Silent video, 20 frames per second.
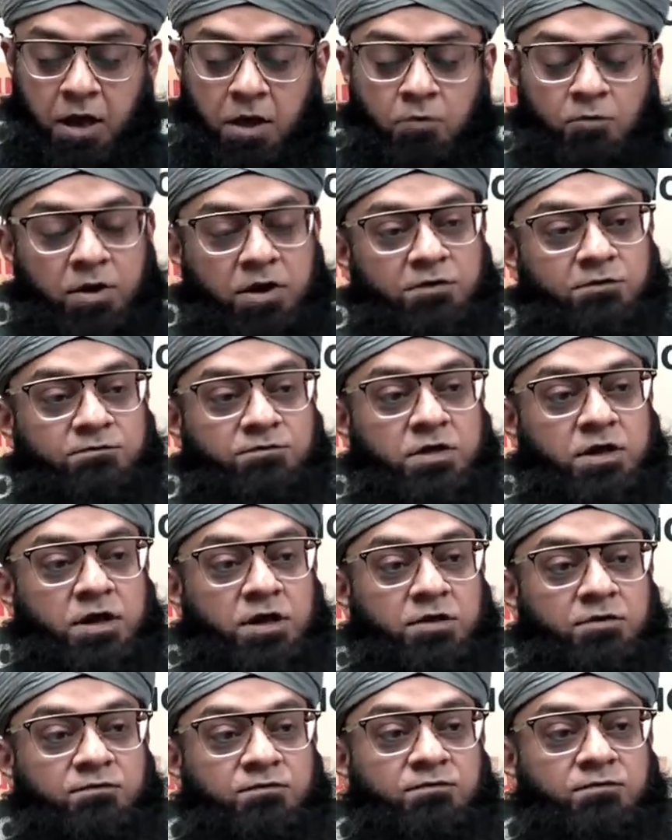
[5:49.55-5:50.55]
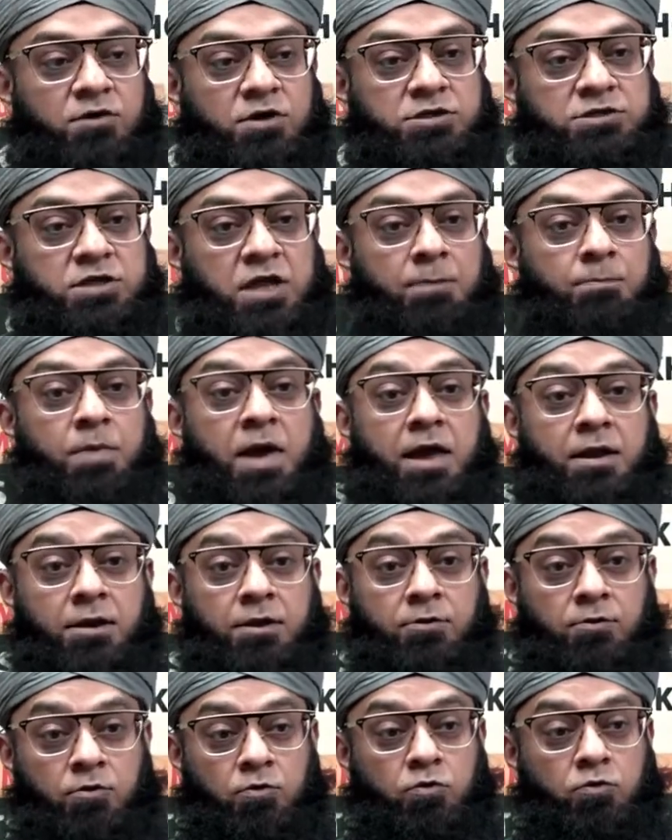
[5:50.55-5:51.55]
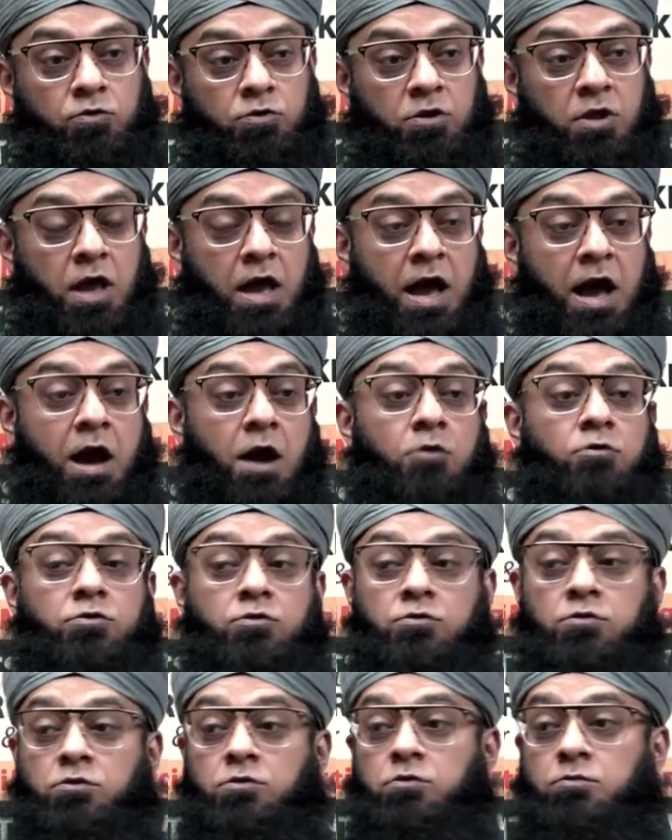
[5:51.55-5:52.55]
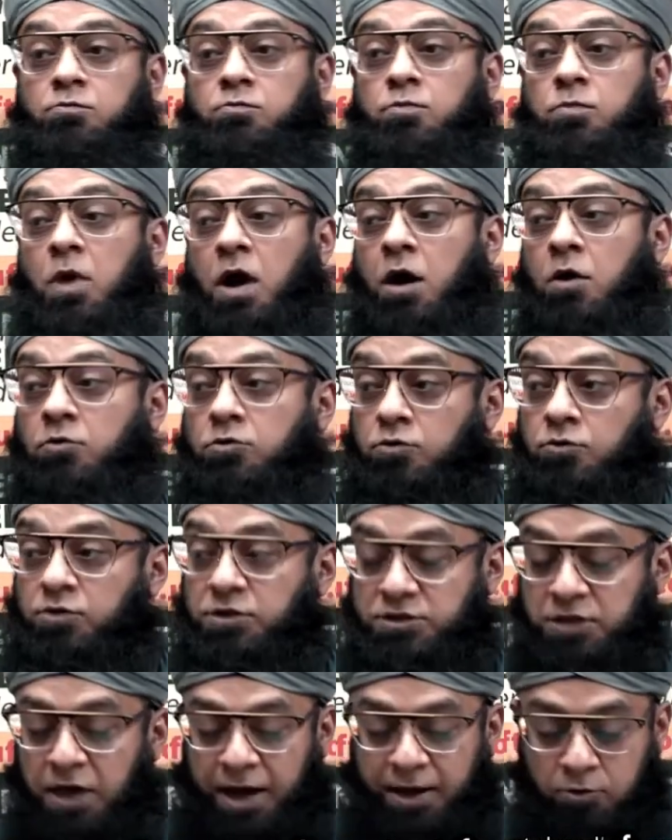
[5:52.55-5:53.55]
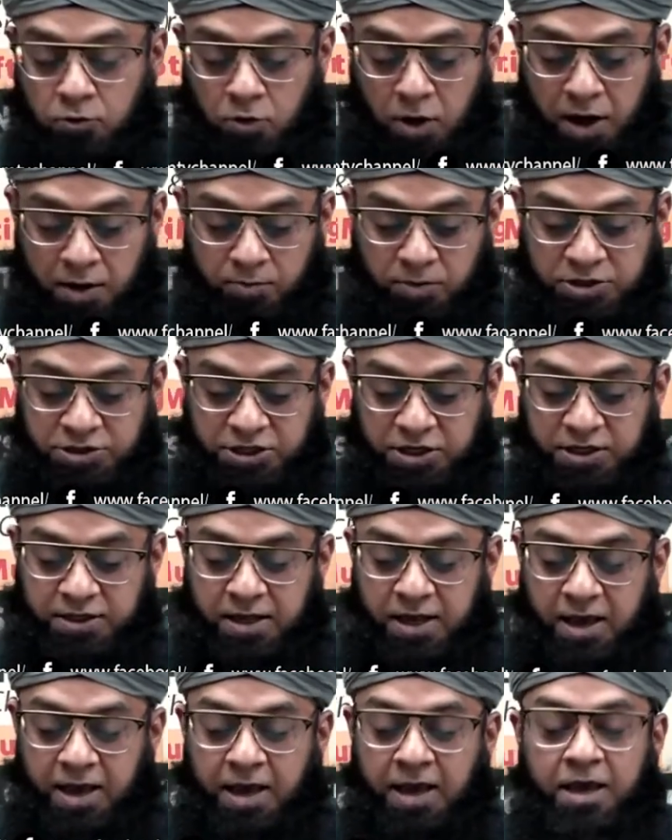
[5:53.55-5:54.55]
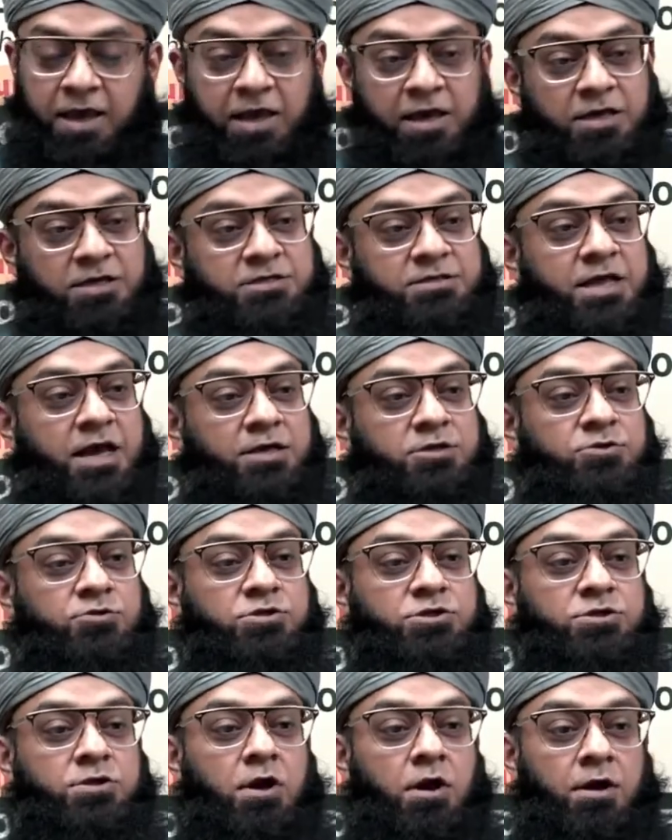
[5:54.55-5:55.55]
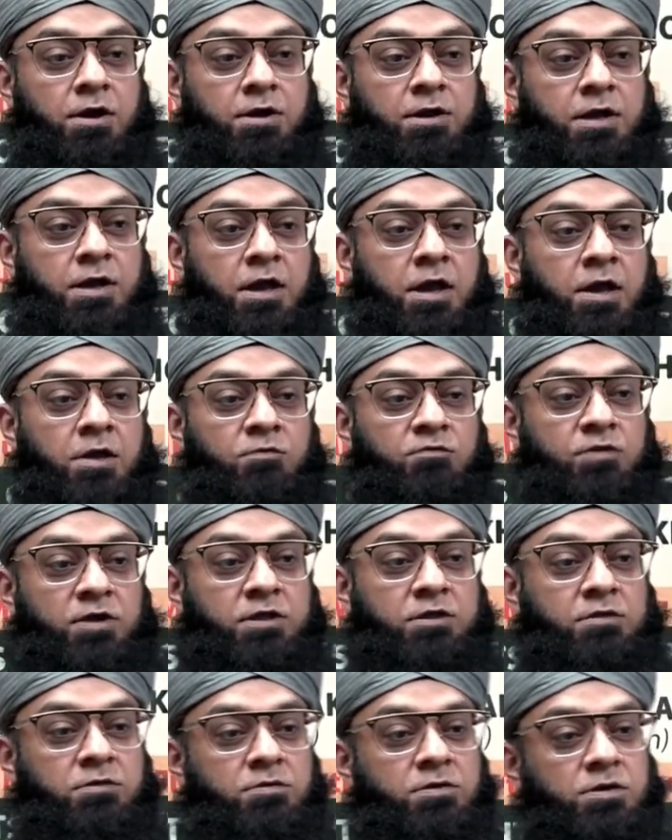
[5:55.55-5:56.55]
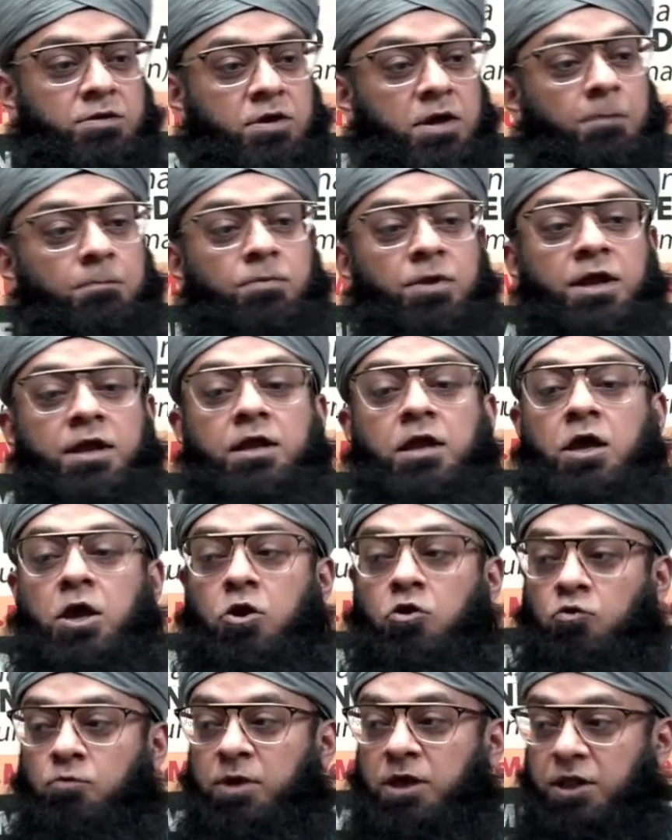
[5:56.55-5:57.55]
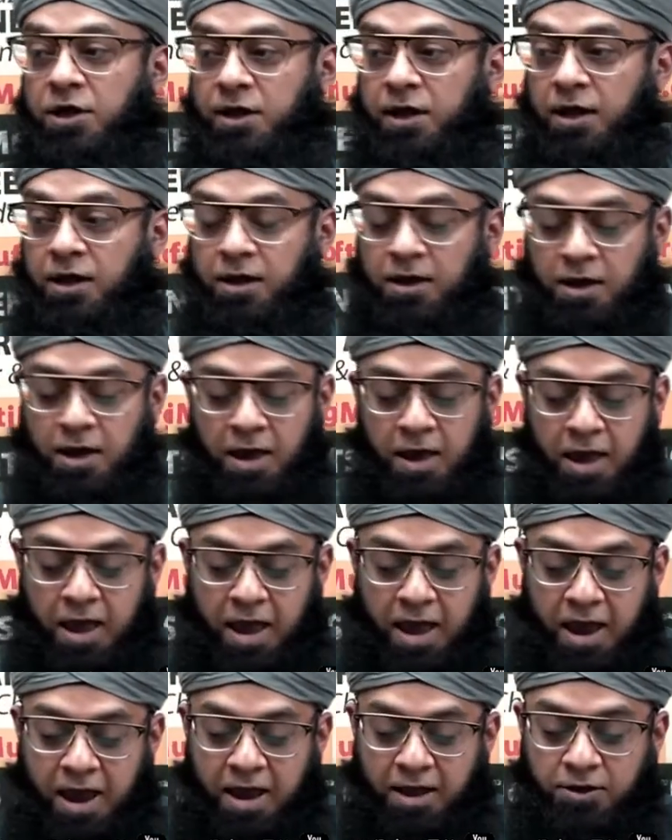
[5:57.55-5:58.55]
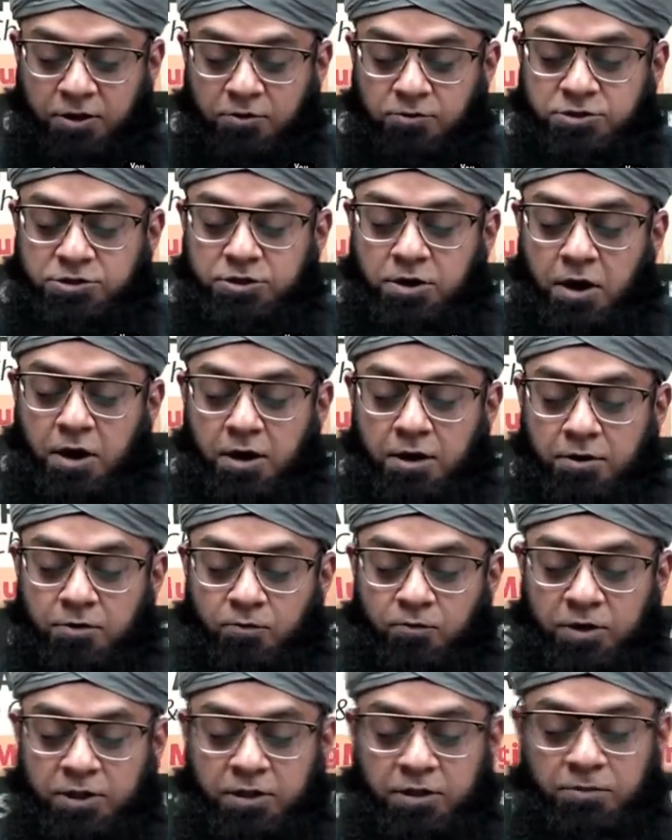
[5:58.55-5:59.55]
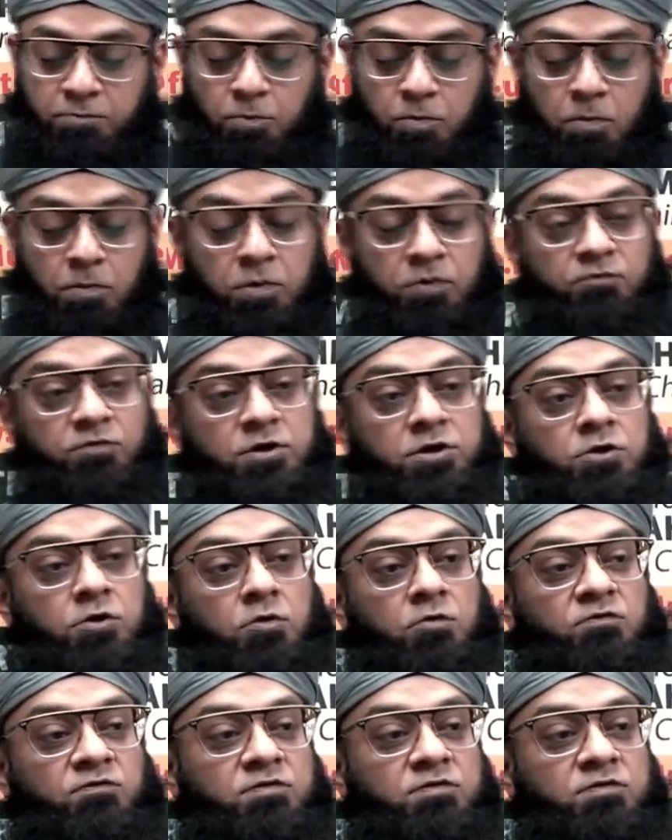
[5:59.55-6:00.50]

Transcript: One of the first apparent rule how to recite Quran Majeed is that you start with complete humility, and you start with your